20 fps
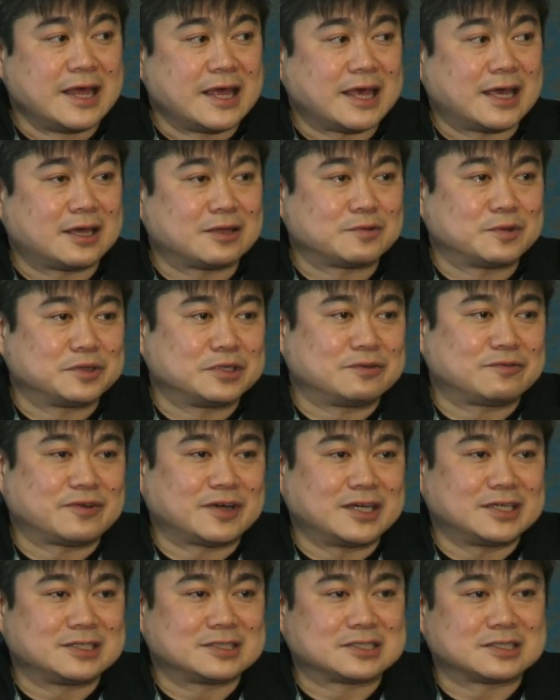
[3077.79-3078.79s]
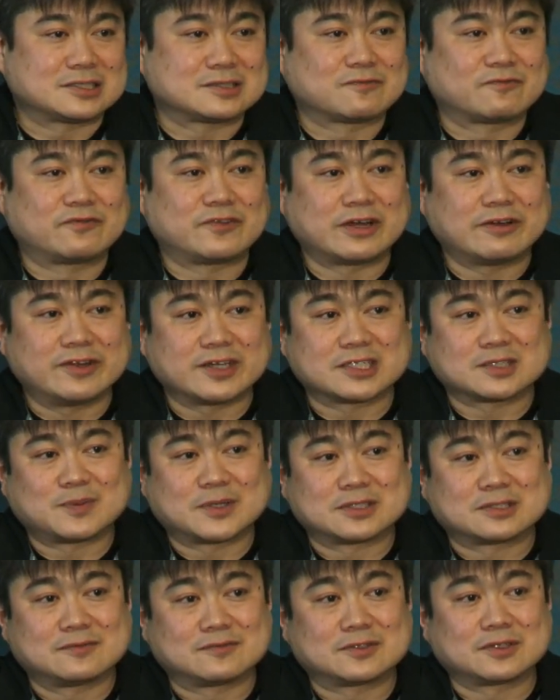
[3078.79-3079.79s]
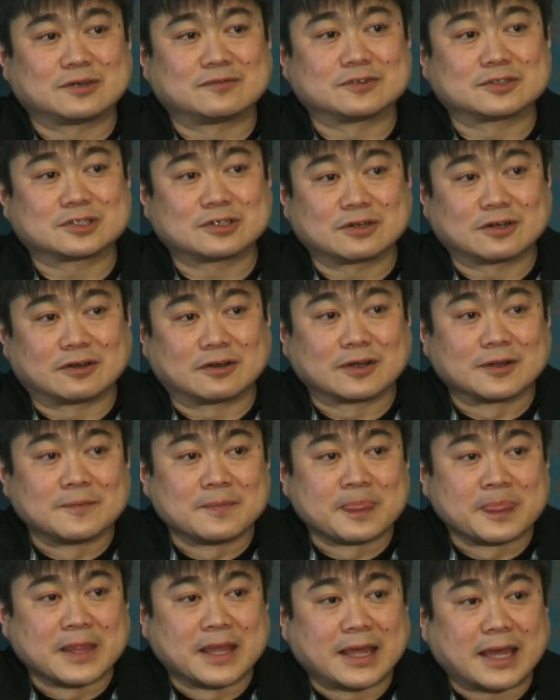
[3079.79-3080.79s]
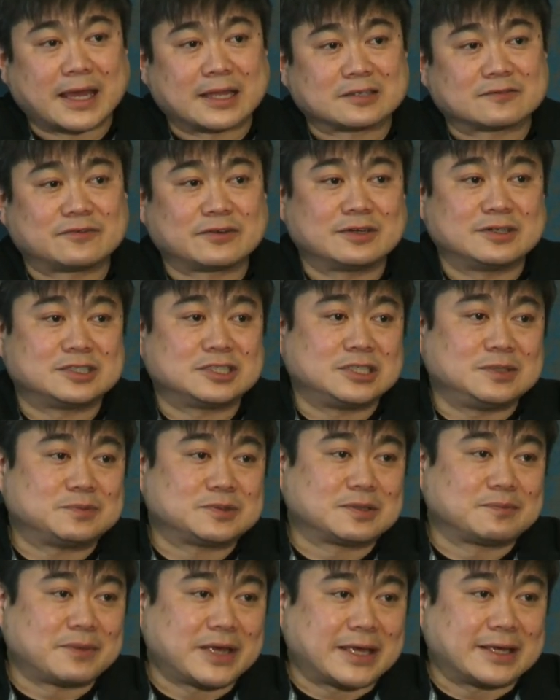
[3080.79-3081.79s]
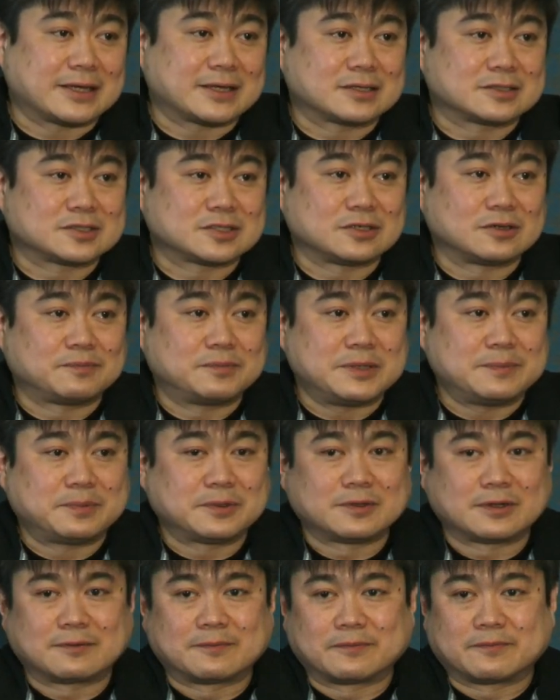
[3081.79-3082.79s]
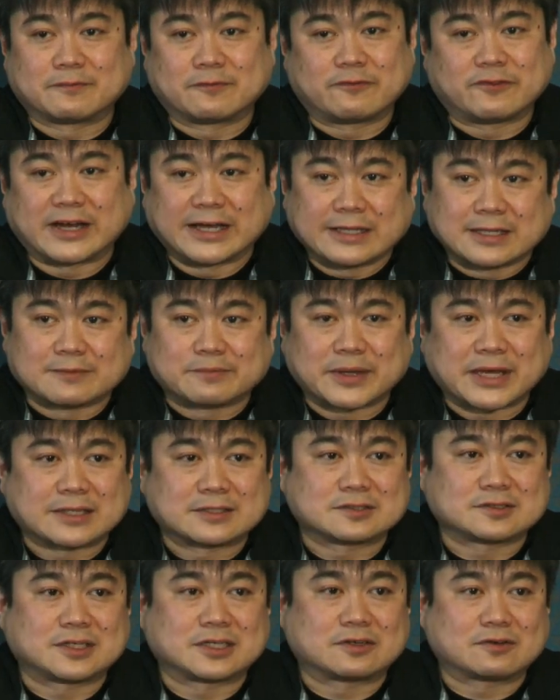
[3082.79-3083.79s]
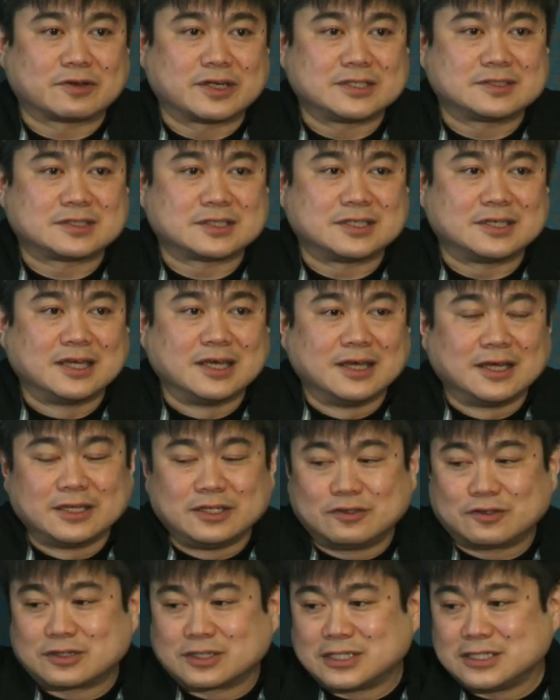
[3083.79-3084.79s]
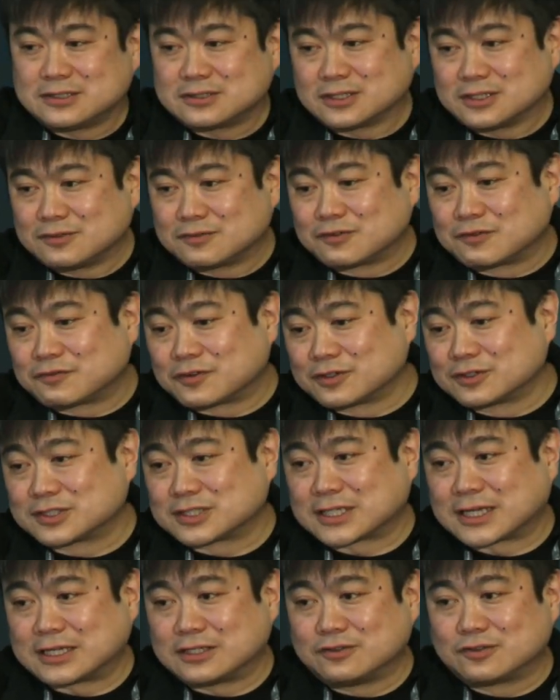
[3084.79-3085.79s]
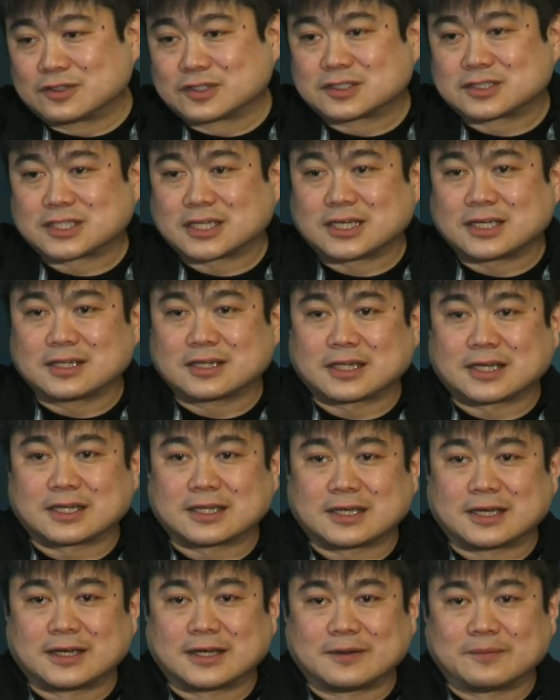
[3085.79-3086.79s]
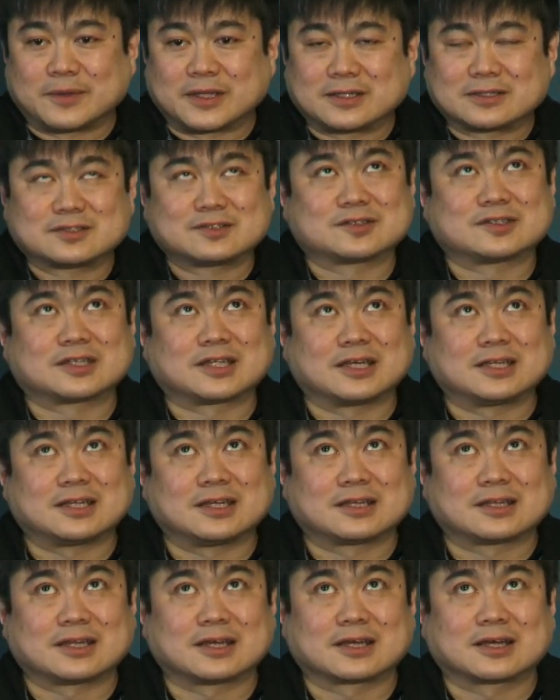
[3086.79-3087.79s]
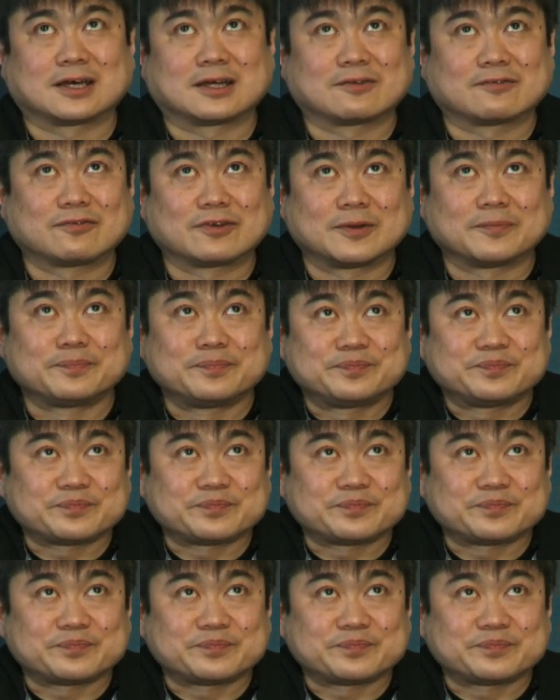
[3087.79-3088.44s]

And what you find is it's very expensive to overturn and it's very cheap to make. So people are filing patents like crazy, you could easily reverse that. You could say that, um, and this is an idea that I got from,